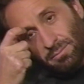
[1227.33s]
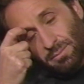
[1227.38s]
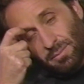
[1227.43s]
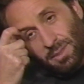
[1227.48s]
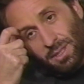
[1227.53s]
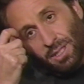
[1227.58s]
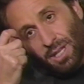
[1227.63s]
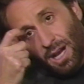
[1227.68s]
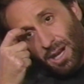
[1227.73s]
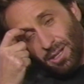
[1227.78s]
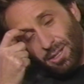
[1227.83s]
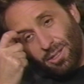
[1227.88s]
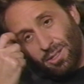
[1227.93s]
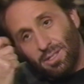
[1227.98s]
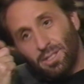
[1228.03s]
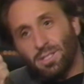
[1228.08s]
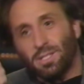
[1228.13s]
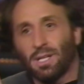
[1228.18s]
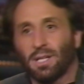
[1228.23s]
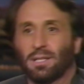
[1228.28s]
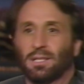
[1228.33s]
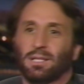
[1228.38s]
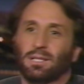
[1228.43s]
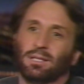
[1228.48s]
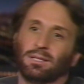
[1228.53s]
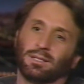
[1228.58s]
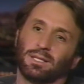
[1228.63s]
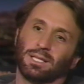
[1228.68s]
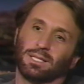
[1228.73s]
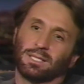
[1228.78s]
Yonkers, and
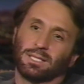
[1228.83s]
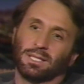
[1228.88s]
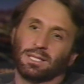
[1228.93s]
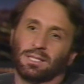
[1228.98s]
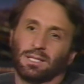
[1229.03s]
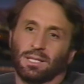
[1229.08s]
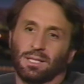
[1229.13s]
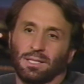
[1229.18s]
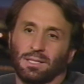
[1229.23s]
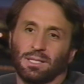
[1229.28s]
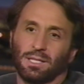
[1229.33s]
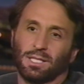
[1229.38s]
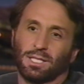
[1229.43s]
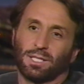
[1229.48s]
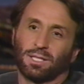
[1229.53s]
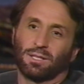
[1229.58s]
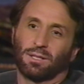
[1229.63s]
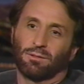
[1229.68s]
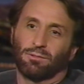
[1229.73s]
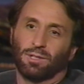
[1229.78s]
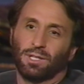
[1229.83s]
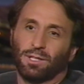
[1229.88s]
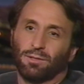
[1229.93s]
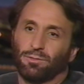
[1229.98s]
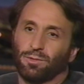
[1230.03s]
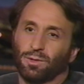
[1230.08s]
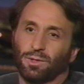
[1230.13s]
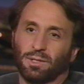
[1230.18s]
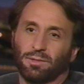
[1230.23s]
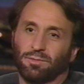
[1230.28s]
he gets in, and he does three,
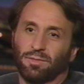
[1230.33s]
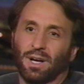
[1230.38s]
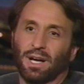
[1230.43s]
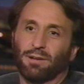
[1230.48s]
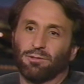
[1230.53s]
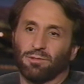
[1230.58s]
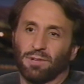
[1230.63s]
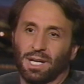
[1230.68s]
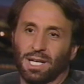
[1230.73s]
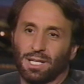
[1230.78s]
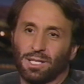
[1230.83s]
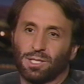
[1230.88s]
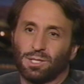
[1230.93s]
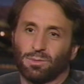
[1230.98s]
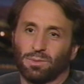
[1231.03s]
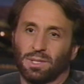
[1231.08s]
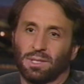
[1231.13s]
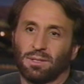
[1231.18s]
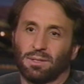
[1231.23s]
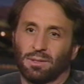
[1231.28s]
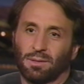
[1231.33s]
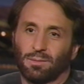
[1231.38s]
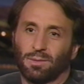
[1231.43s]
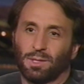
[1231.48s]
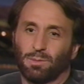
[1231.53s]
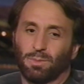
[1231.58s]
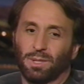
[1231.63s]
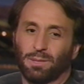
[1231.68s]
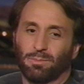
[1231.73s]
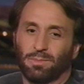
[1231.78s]
four, five rounds with, uh-huh.
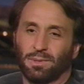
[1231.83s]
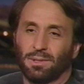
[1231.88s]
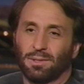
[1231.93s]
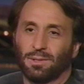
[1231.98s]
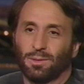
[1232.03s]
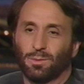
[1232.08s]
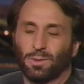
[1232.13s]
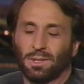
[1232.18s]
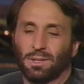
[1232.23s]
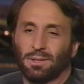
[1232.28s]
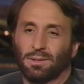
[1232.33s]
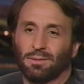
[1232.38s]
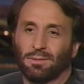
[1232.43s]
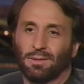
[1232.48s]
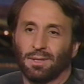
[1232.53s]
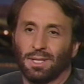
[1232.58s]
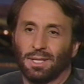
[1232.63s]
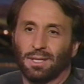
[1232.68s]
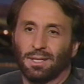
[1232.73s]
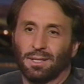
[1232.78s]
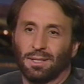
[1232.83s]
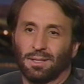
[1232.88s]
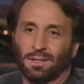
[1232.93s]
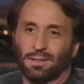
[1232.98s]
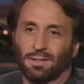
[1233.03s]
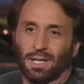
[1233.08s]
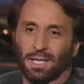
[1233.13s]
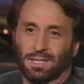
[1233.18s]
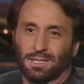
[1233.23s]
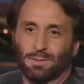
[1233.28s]
with people who would
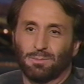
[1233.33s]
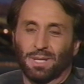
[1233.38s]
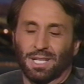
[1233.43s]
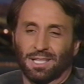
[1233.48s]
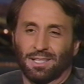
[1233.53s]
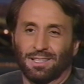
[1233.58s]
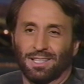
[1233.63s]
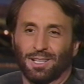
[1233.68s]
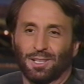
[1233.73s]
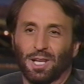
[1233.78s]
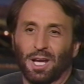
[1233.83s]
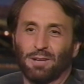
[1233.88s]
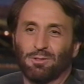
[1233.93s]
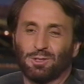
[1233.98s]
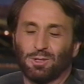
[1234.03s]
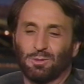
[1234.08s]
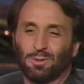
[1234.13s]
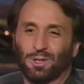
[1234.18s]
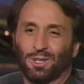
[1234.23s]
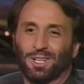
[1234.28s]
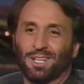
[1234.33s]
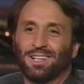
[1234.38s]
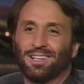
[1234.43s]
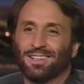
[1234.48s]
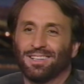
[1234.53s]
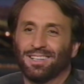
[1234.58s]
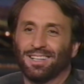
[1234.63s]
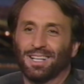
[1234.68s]
like to make it their life's work.